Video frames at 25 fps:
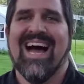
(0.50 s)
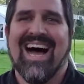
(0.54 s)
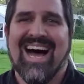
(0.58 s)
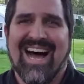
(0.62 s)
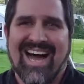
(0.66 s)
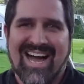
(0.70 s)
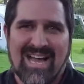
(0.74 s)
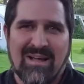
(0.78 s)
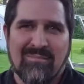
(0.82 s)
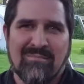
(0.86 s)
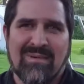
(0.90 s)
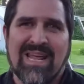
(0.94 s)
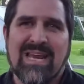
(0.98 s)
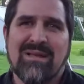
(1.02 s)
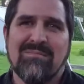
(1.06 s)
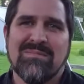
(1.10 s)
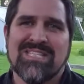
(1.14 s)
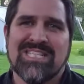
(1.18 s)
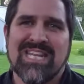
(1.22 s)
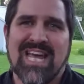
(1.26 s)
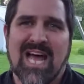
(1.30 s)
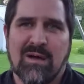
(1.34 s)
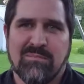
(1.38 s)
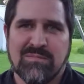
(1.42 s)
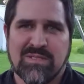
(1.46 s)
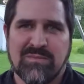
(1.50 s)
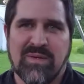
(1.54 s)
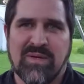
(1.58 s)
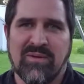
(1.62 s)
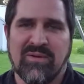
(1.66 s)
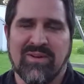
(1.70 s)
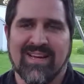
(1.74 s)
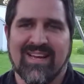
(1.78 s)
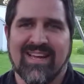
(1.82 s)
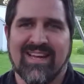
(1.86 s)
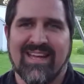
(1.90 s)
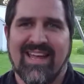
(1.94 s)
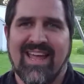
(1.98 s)
Hi, my name is Tom
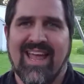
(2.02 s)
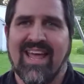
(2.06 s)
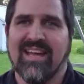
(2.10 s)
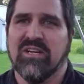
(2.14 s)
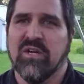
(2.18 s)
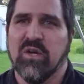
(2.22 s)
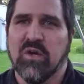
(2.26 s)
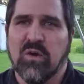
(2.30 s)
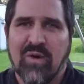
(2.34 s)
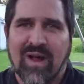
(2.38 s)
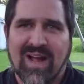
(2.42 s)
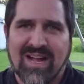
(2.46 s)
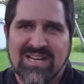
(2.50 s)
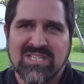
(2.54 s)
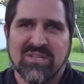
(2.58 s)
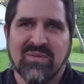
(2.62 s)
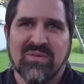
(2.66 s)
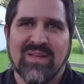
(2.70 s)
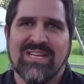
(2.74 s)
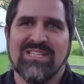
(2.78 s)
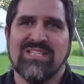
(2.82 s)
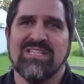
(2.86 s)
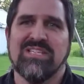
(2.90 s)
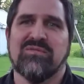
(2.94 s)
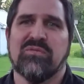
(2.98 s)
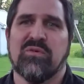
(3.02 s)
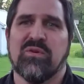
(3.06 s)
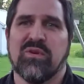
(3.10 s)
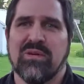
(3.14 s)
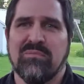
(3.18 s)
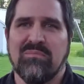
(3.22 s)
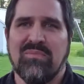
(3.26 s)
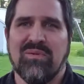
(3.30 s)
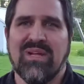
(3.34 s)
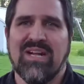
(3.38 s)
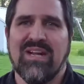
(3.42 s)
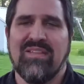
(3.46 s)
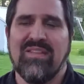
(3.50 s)
Sputic, and congratulations for
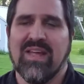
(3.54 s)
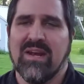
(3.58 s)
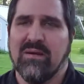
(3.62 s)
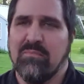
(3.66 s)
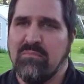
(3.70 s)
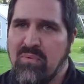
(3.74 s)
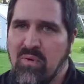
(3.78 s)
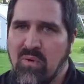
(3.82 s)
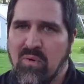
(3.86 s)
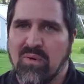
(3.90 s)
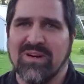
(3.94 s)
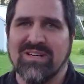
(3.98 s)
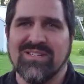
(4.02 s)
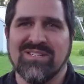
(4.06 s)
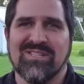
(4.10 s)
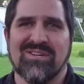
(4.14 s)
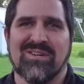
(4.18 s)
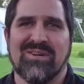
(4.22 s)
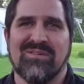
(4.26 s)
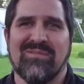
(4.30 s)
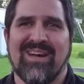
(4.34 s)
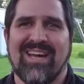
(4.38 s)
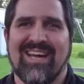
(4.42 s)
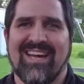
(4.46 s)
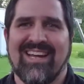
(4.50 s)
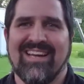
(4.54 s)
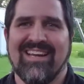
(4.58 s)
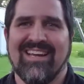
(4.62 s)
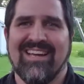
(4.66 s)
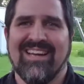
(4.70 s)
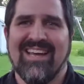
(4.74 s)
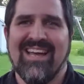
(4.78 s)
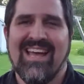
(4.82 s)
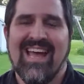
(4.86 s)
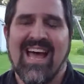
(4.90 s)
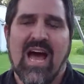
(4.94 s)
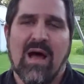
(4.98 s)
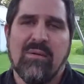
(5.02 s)
completing that important survey.
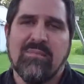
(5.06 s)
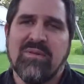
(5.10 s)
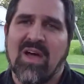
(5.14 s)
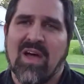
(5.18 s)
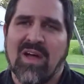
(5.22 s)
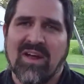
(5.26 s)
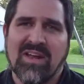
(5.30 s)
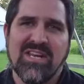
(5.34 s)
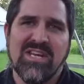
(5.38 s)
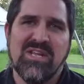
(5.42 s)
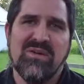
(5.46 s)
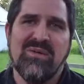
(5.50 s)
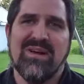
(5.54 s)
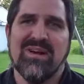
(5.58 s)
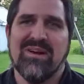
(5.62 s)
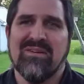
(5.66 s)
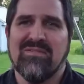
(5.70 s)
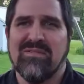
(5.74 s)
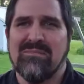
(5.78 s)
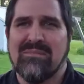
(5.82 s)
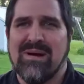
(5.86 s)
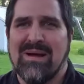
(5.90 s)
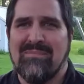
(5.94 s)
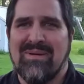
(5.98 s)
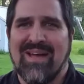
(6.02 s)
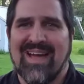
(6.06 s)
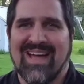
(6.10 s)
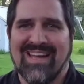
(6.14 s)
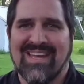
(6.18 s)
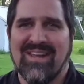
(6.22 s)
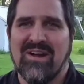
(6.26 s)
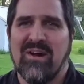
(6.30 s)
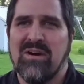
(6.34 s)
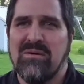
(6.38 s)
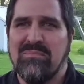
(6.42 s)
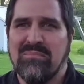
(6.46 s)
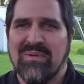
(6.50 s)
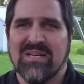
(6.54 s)
I'm talking to you here from my
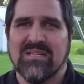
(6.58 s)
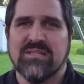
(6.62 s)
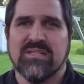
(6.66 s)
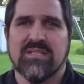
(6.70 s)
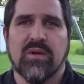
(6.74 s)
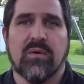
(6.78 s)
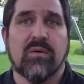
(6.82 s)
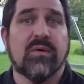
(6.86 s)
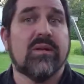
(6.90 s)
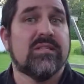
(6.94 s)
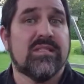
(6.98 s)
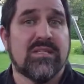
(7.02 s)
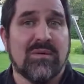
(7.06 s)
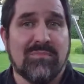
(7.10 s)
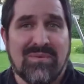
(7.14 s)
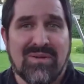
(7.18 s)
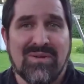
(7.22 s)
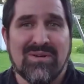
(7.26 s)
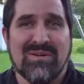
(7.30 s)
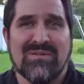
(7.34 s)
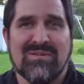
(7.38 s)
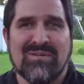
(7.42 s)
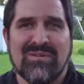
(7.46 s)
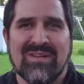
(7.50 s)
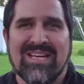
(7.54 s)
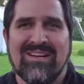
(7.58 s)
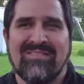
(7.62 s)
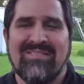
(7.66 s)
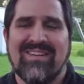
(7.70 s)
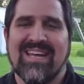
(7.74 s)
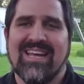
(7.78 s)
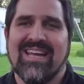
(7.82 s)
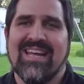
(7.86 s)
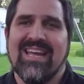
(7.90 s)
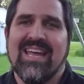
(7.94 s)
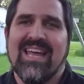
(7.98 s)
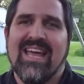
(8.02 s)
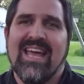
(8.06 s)
backyard in Minnesota. It's a beautiful
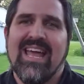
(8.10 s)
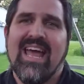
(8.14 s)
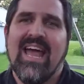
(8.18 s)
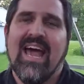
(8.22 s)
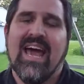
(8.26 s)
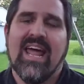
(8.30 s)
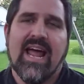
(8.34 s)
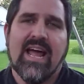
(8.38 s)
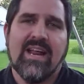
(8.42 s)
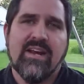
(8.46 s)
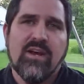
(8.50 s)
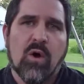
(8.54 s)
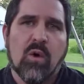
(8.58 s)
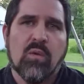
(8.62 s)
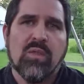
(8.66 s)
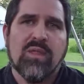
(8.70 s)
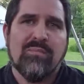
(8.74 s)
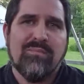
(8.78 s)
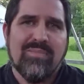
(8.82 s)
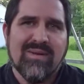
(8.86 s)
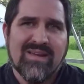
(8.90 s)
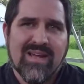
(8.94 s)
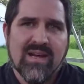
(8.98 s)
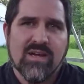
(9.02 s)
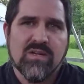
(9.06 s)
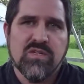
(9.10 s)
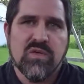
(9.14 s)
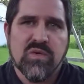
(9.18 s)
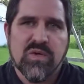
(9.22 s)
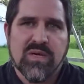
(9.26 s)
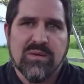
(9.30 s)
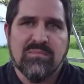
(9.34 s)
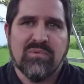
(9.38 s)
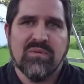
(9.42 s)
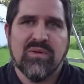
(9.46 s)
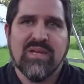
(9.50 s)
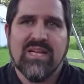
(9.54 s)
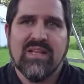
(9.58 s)
evening, and I know that because you
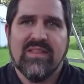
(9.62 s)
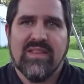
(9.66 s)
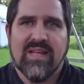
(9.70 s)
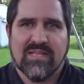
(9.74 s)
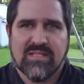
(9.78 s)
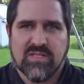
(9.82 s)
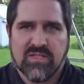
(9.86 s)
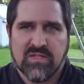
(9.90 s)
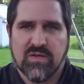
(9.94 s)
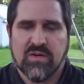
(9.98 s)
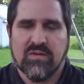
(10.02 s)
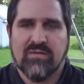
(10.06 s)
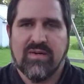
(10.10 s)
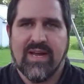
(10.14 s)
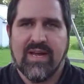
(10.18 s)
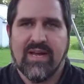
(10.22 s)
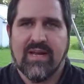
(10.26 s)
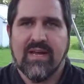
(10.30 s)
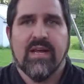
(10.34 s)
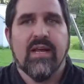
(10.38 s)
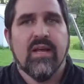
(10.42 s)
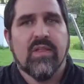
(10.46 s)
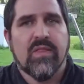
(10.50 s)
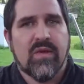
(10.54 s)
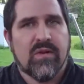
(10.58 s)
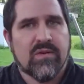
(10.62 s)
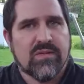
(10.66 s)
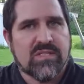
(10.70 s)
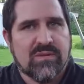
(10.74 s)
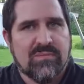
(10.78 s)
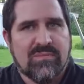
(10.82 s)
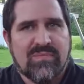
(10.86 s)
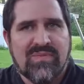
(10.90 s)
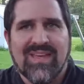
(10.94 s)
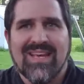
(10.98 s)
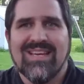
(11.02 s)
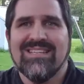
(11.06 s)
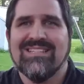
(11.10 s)
completed that survey, there are
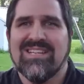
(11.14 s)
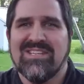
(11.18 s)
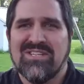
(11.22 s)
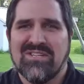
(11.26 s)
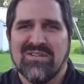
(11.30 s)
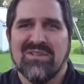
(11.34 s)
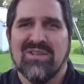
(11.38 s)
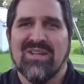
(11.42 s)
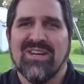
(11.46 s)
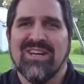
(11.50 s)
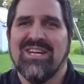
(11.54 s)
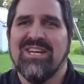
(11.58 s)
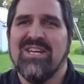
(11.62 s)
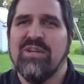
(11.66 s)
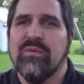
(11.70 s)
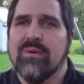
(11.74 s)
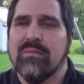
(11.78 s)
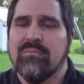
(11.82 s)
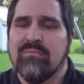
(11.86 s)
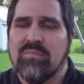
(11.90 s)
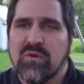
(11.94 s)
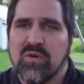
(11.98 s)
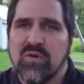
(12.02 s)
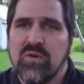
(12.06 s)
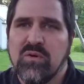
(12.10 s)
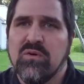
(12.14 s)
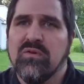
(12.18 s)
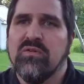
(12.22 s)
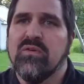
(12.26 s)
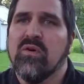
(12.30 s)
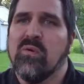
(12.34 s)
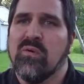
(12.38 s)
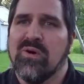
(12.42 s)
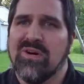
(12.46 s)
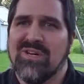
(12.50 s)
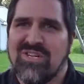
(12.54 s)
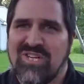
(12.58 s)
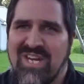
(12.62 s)
some things that you're looking to improve
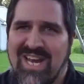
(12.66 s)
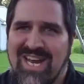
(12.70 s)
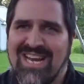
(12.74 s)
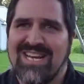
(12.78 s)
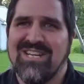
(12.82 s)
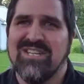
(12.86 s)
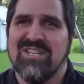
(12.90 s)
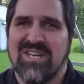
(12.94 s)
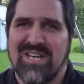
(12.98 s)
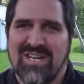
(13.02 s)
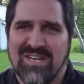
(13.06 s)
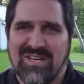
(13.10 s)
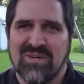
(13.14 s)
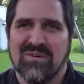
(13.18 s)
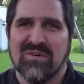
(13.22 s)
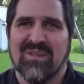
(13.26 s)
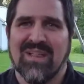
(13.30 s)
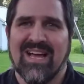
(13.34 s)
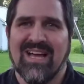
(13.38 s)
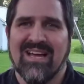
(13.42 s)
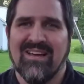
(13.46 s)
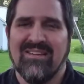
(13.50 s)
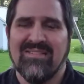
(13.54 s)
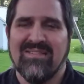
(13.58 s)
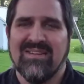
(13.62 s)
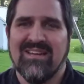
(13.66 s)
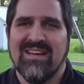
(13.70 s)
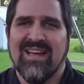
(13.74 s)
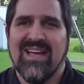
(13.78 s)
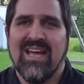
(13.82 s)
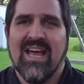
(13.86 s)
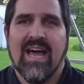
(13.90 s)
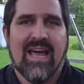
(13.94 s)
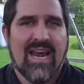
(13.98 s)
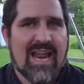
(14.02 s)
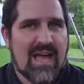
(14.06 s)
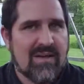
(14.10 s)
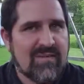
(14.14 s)
or change in your life.
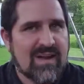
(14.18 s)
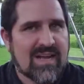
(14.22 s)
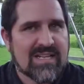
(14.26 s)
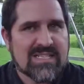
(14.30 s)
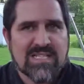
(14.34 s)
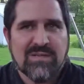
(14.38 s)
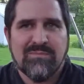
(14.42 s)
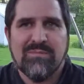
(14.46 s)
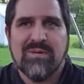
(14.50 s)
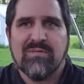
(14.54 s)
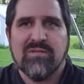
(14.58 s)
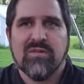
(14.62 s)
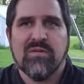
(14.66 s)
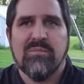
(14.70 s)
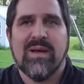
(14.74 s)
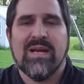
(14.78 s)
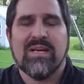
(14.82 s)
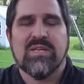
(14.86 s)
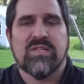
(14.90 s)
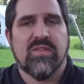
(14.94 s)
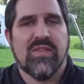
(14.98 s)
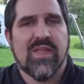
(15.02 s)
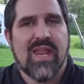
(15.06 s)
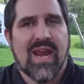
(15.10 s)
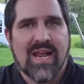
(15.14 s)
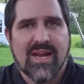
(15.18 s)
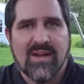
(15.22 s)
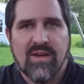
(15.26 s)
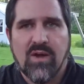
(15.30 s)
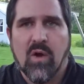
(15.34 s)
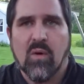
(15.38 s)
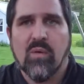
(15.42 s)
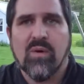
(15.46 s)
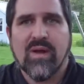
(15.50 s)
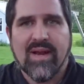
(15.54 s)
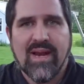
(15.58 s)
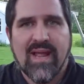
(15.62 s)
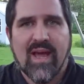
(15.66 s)
And I've got some information that I
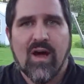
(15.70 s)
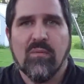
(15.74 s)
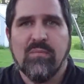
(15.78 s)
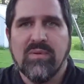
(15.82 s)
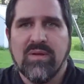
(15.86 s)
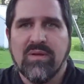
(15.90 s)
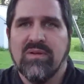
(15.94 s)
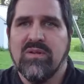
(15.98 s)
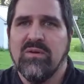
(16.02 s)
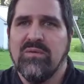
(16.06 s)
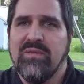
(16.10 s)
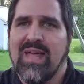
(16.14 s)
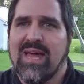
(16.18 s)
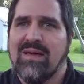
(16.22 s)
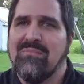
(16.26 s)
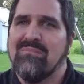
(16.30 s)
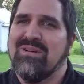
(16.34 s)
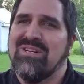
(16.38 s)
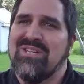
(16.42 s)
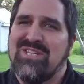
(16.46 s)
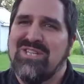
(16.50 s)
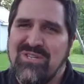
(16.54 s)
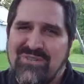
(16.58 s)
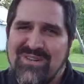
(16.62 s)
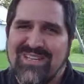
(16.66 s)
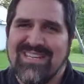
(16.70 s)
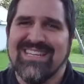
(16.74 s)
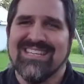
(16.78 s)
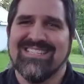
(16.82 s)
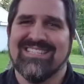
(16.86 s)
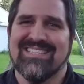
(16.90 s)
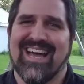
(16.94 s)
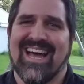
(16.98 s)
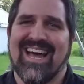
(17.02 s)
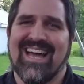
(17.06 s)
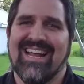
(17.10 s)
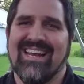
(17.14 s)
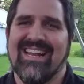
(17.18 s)
know can help you do that, but you can
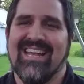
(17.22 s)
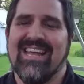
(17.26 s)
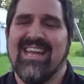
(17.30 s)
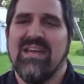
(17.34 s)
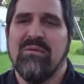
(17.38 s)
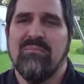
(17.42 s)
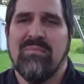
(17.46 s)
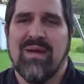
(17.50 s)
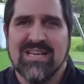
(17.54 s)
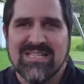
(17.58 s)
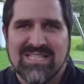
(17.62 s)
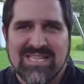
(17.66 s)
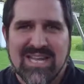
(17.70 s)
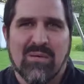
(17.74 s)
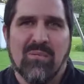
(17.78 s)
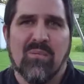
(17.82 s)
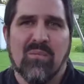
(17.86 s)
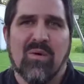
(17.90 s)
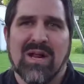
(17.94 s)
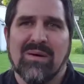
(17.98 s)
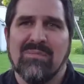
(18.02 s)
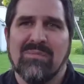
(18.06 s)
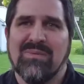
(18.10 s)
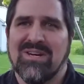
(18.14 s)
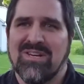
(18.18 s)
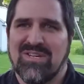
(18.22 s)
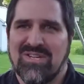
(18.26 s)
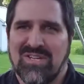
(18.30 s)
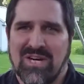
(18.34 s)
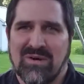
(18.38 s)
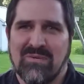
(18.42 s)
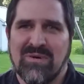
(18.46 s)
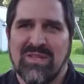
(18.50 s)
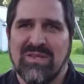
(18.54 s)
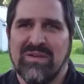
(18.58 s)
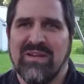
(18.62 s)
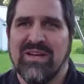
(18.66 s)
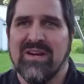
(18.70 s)
decide based on what I'm going to share
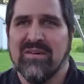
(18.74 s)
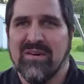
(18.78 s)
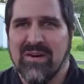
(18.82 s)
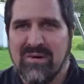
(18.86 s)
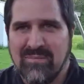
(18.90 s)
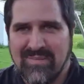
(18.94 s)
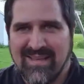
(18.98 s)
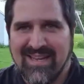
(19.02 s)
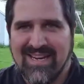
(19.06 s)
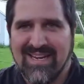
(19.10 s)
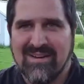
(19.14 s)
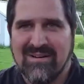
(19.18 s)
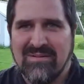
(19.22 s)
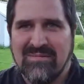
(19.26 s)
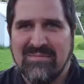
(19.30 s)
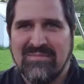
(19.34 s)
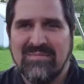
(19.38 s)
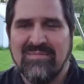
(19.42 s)
with you here in a minute.